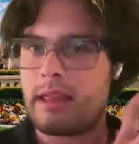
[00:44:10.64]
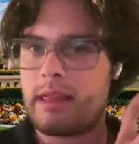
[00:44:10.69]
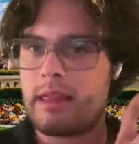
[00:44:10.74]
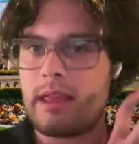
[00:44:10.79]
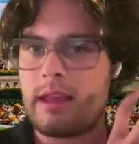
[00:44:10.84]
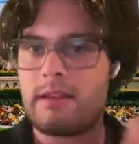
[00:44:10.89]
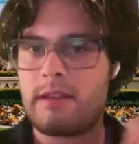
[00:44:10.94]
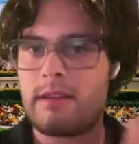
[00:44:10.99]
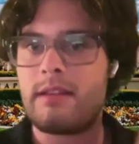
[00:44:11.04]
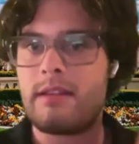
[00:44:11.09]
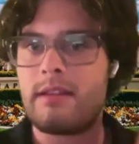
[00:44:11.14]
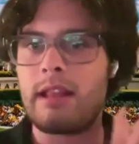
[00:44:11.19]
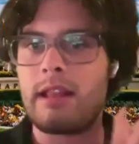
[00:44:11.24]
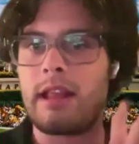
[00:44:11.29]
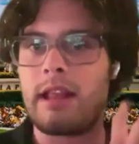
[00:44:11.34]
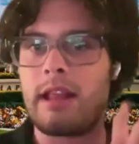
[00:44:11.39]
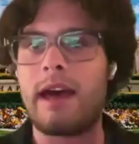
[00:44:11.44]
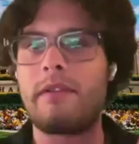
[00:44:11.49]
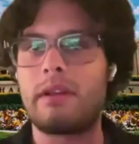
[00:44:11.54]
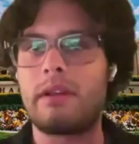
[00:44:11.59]
the
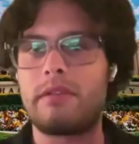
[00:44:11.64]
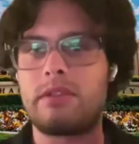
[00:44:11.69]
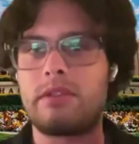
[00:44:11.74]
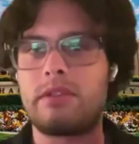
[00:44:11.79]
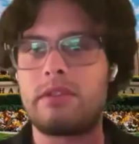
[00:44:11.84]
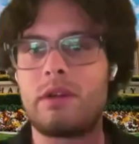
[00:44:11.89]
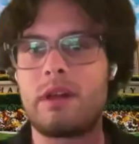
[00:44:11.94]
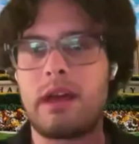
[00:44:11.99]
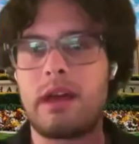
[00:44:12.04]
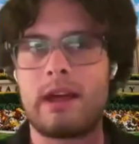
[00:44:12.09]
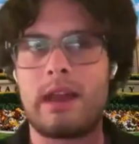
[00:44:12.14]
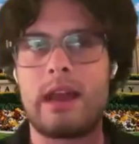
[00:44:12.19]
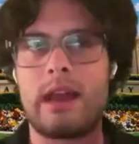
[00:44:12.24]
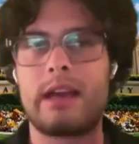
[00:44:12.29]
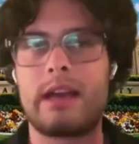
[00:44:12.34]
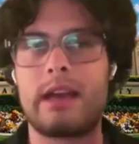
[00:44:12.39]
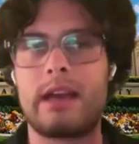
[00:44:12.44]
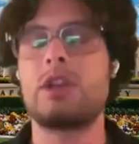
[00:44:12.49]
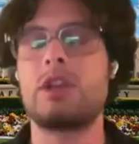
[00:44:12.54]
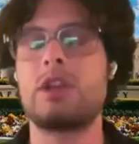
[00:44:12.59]
level of student
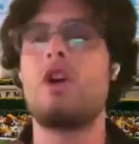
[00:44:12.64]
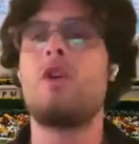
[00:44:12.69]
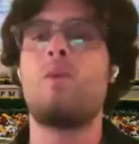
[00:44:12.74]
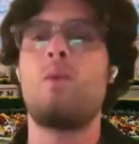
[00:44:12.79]
athletics